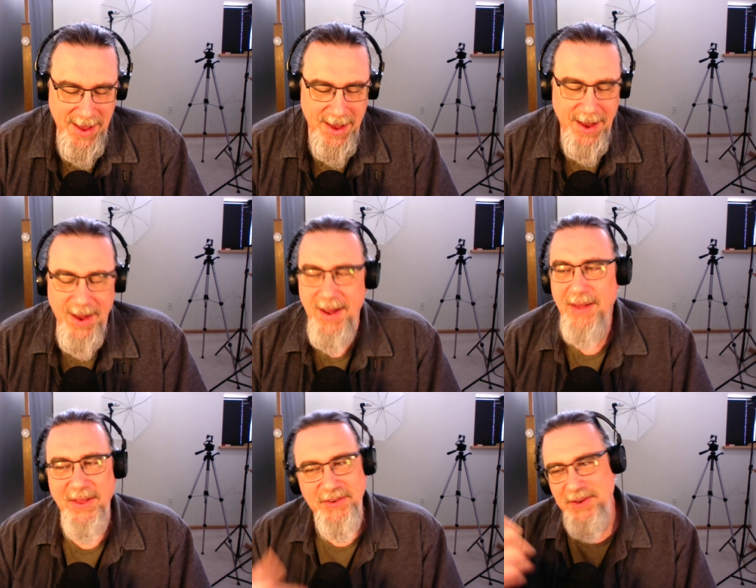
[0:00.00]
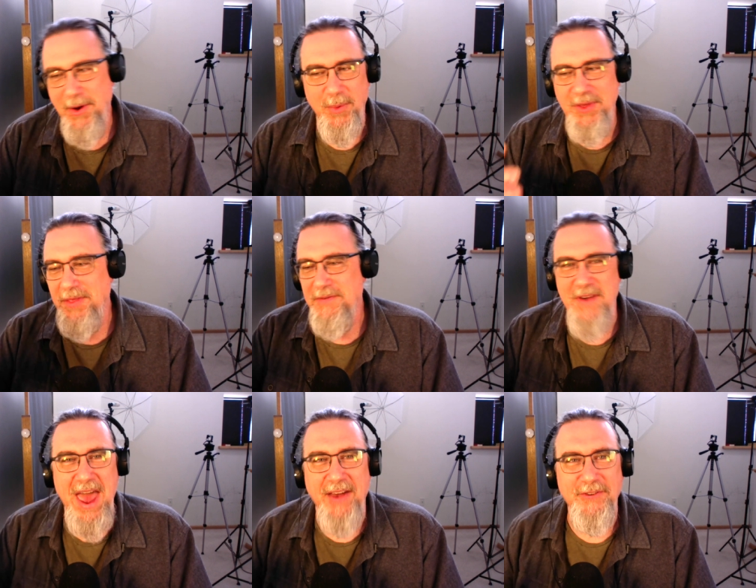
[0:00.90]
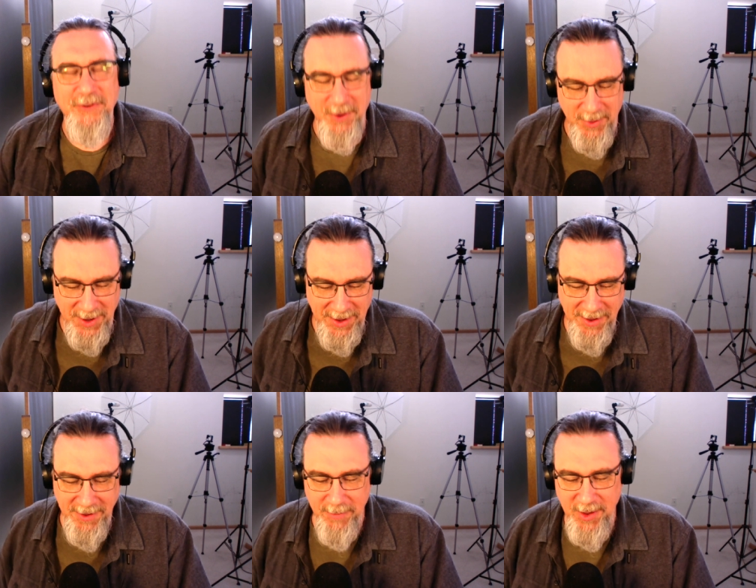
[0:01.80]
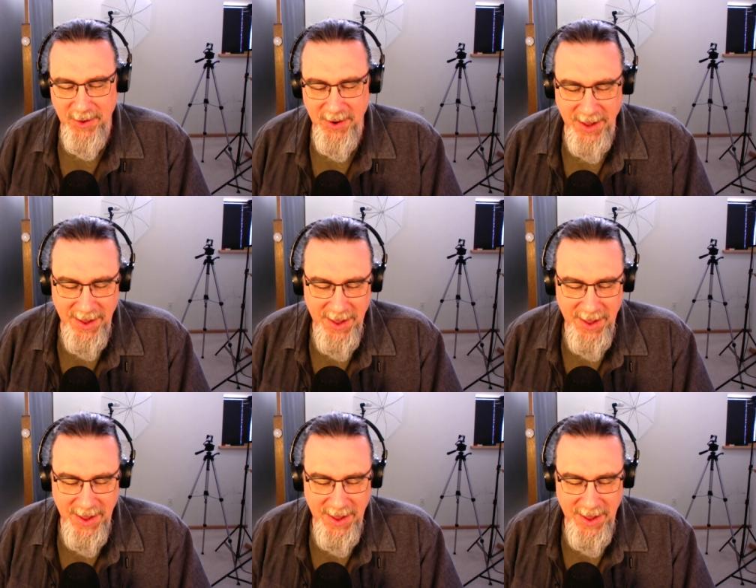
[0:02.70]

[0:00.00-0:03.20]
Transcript: at least, you know, within the vast Stoic community.